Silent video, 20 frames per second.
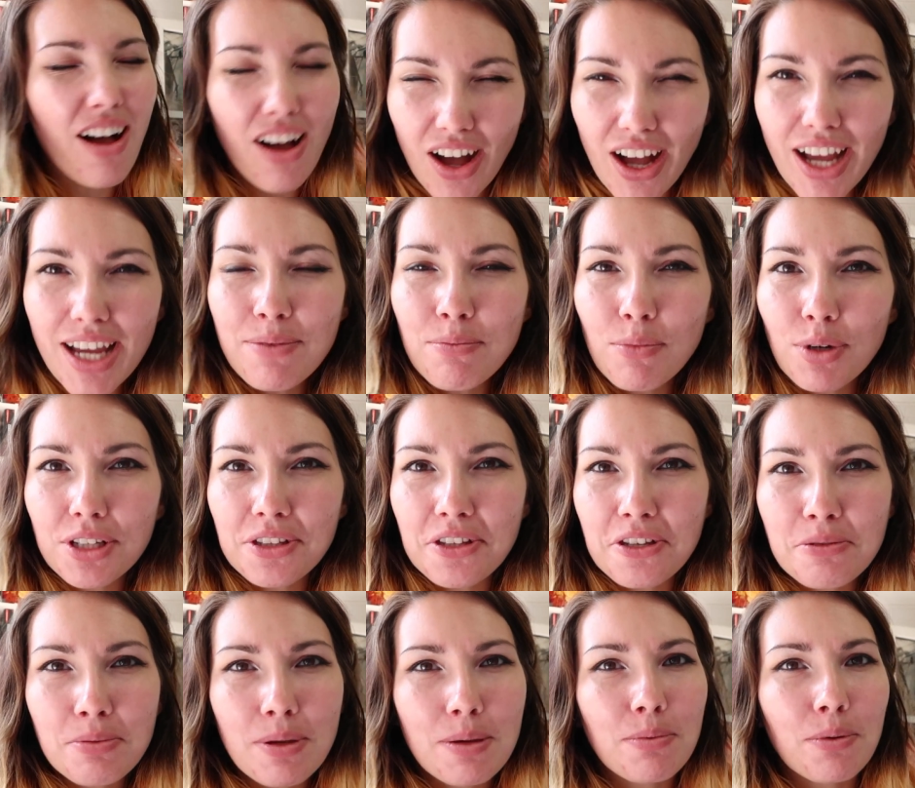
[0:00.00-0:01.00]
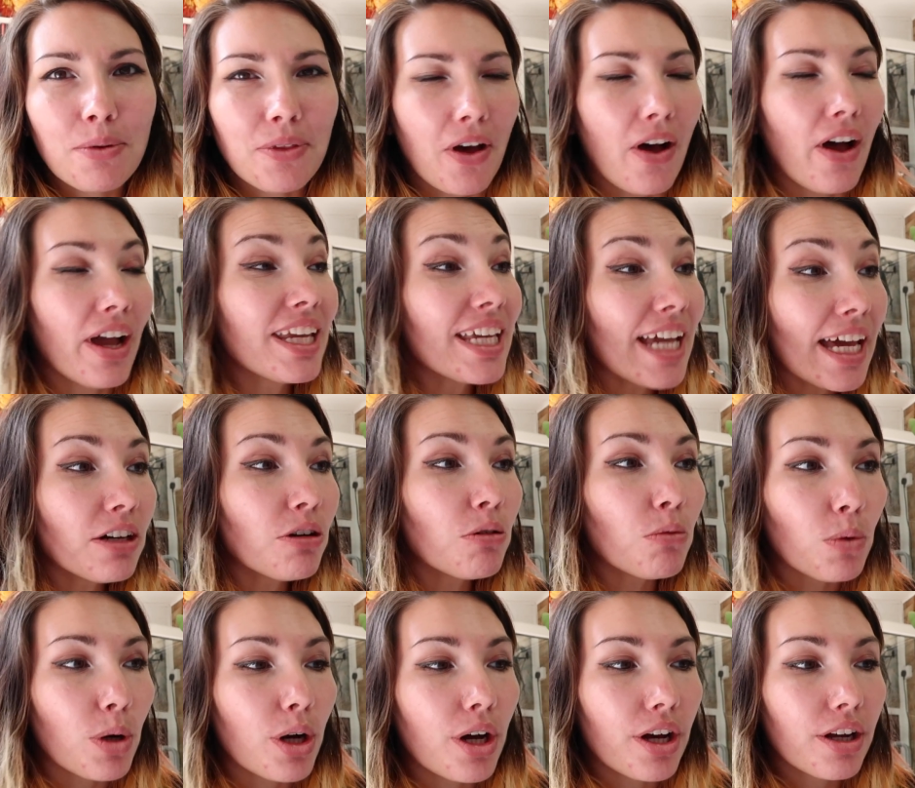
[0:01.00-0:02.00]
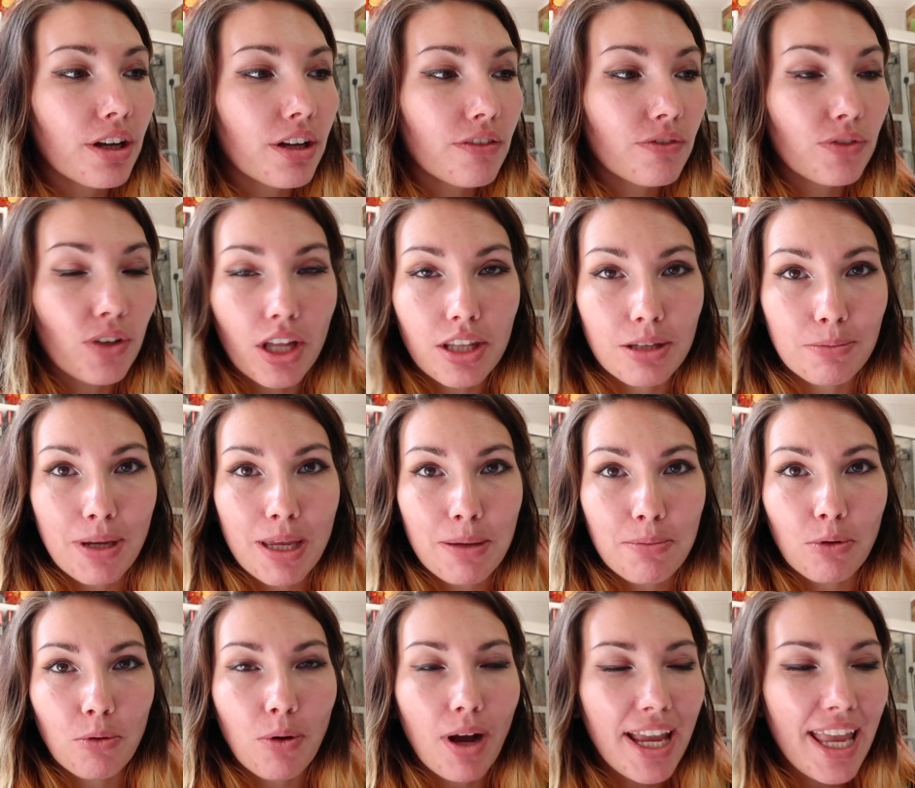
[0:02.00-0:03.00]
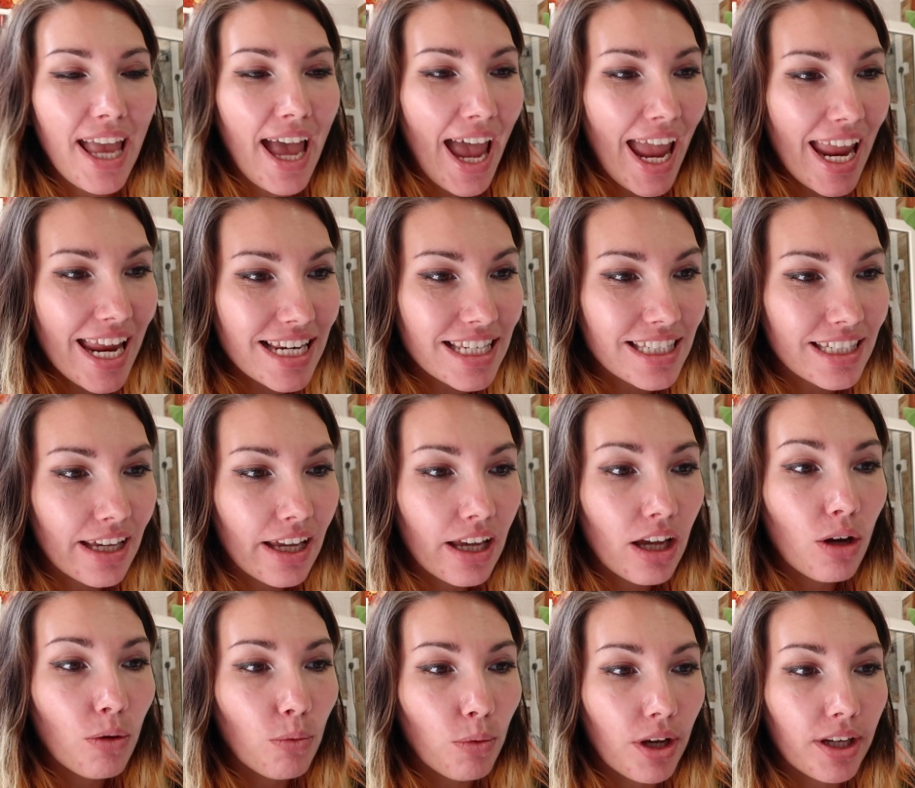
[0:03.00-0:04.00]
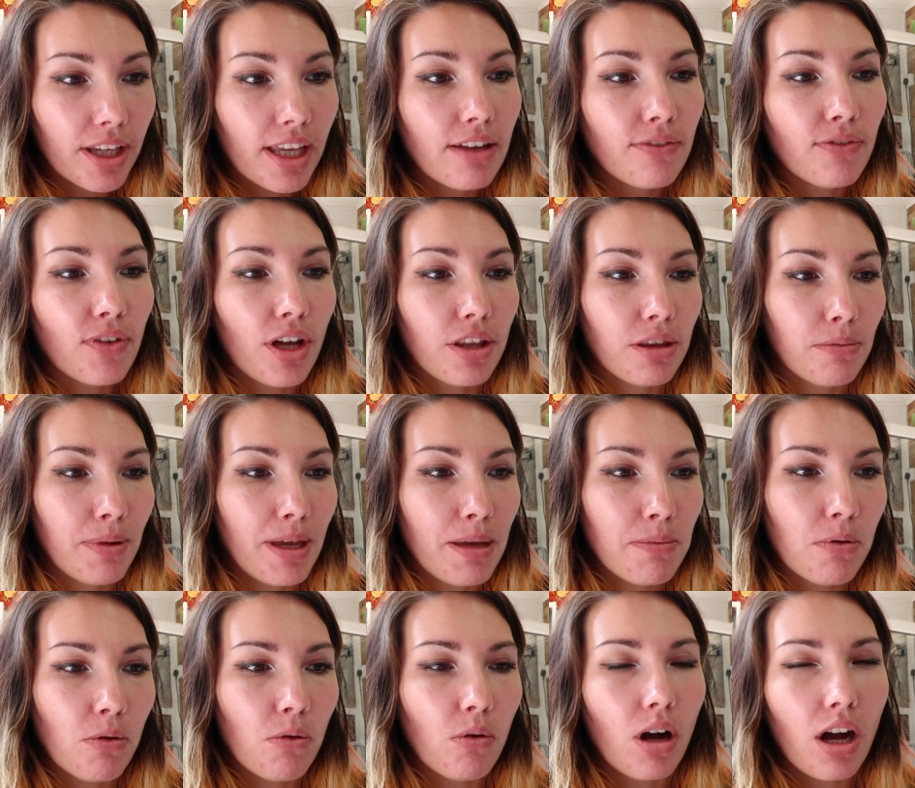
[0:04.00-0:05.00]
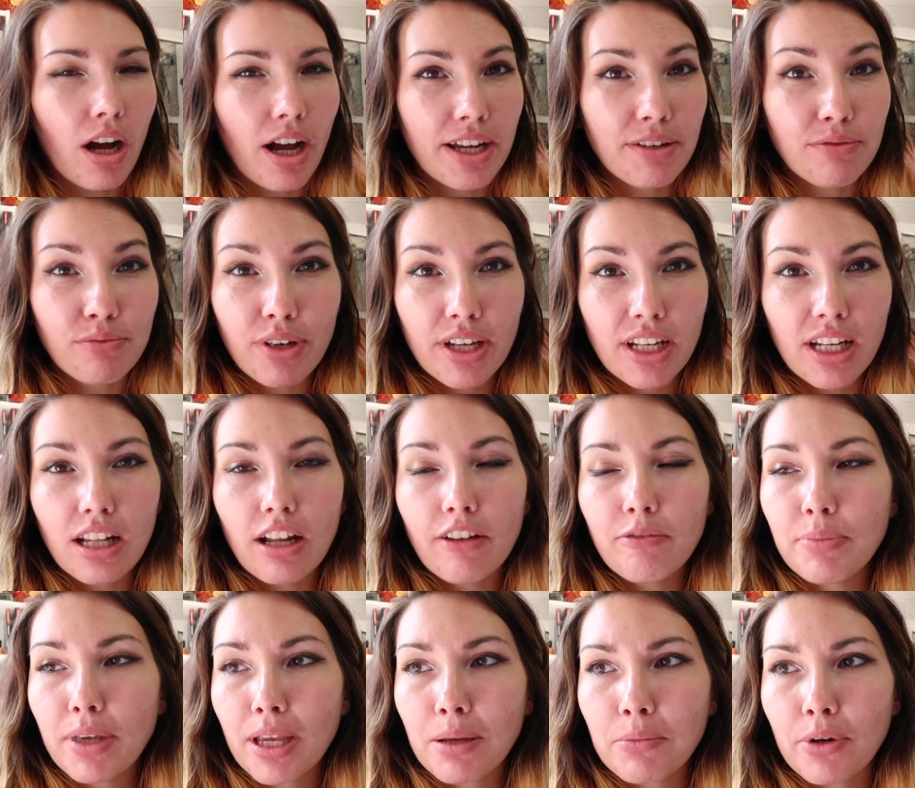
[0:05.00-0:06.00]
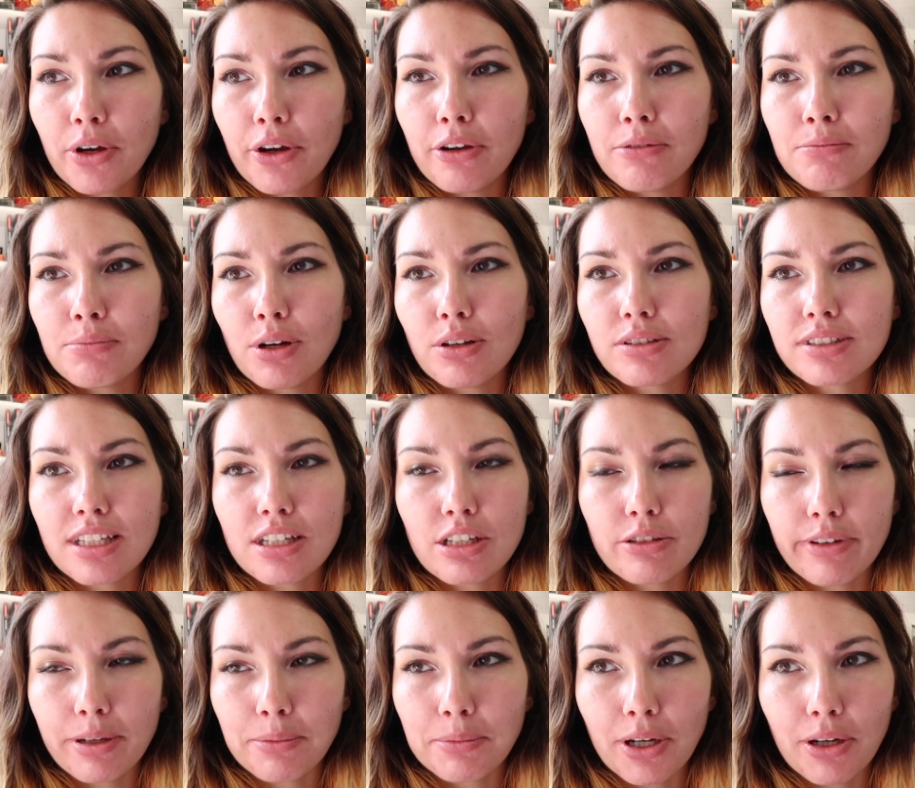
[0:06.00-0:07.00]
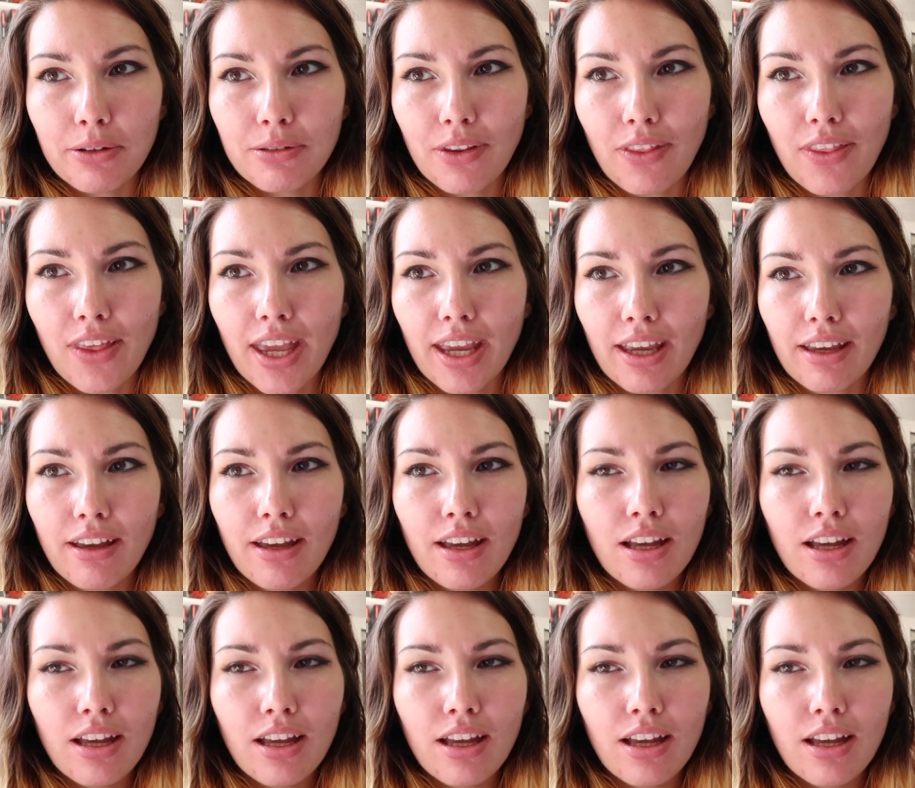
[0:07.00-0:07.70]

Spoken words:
I'm one of those people that I cannot work for other people. I hate working for other people. I really love being my own boss and doing my own thing.